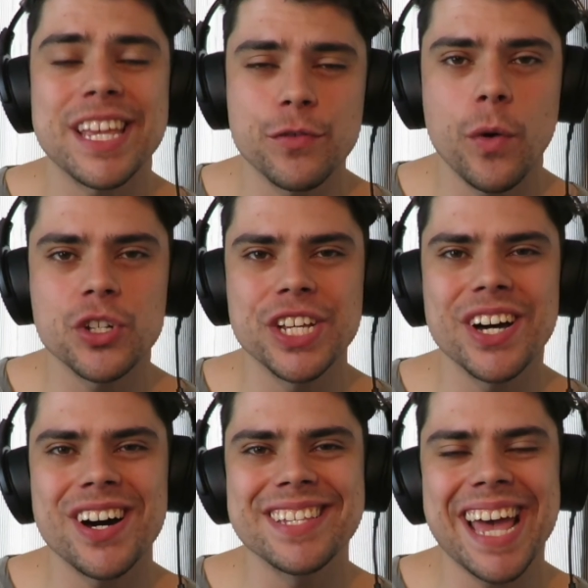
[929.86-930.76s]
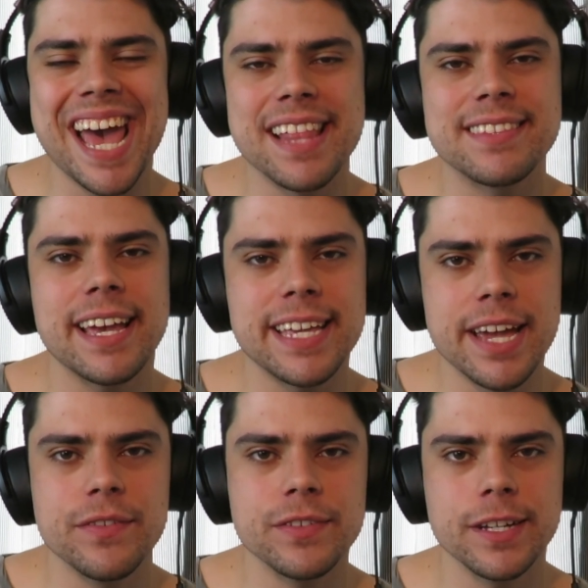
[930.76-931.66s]
for watching, guys, and take care
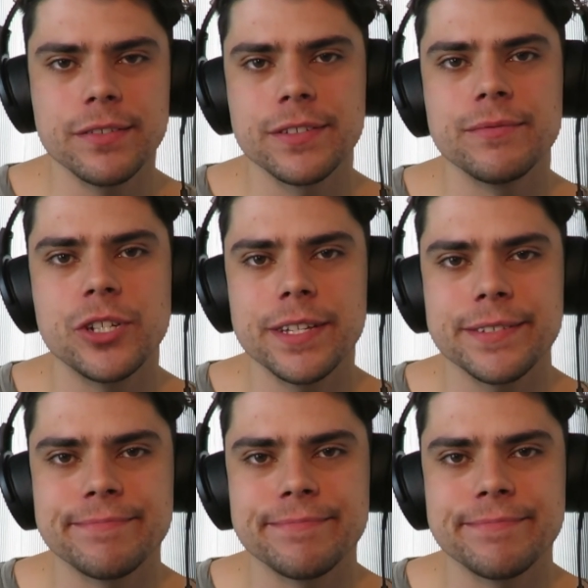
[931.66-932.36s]
of yourselves. Cheers.